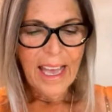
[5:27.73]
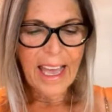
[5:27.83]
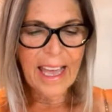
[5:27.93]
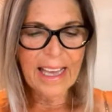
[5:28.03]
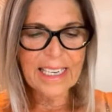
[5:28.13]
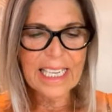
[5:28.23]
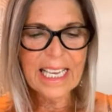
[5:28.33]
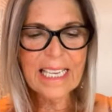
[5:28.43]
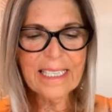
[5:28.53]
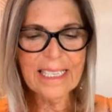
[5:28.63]
And
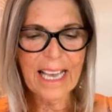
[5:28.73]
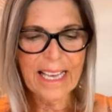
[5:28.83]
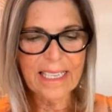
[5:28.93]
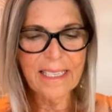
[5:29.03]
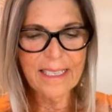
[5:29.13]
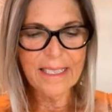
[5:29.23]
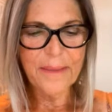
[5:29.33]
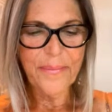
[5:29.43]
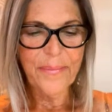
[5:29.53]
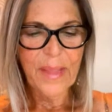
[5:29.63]
he
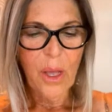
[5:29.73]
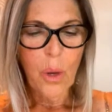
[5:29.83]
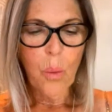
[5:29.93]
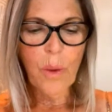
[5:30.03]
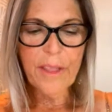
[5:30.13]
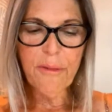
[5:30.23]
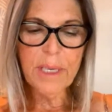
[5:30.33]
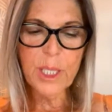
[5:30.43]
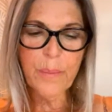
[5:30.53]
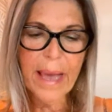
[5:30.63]
says, with
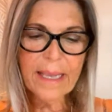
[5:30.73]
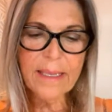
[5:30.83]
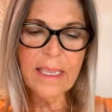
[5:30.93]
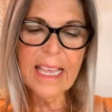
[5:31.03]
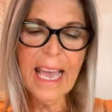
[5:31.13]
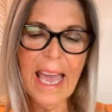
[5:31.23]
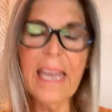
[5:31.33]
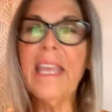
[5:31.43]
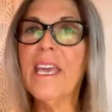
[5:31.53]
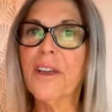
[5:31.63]
respect to the
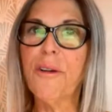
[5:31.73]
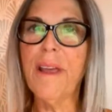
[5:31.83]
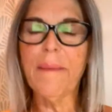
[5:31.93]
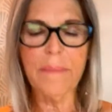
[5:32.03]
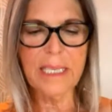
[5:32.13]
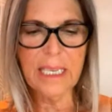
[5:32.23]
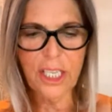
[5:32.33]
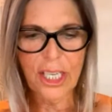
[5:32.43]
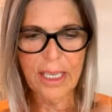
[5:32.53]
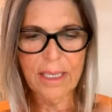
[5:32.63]
Enneagram
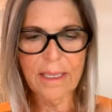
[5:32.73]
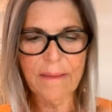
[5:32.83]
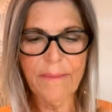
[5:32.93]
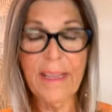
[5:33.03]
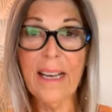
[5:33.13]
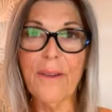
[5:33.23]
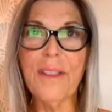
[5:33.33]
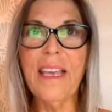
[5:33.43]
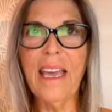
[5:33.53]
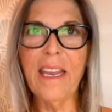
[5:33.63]
teachings, now
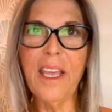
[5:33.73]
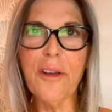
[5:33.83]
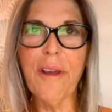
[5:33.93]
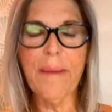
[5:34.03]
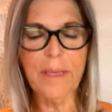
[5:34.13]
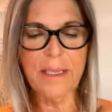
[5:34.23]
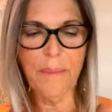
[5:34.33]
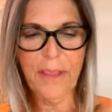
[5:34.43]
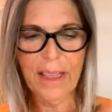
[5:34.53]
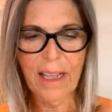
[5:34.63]
the Enneagram is
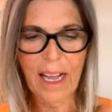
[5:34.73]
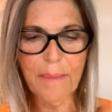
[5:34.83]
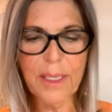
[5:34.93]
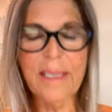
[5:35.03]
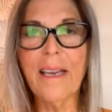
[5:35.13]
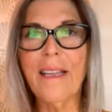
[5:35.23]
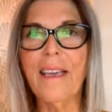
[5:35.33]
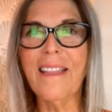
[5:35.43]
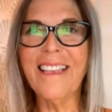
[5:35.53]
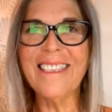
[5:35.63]
something that I'm
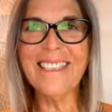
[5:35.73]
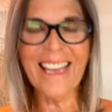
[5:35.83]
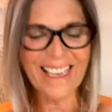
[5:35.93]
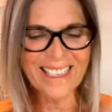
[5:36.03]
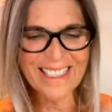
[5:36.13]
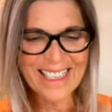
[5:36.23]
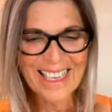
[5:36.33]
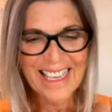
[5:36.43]
studying these days,